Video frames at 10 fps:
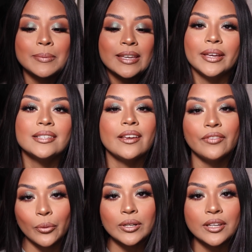because if
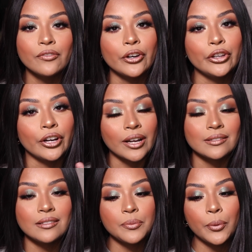it wasn't for your
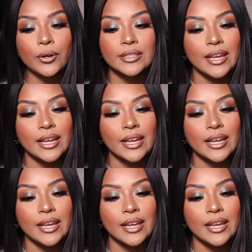guys' support,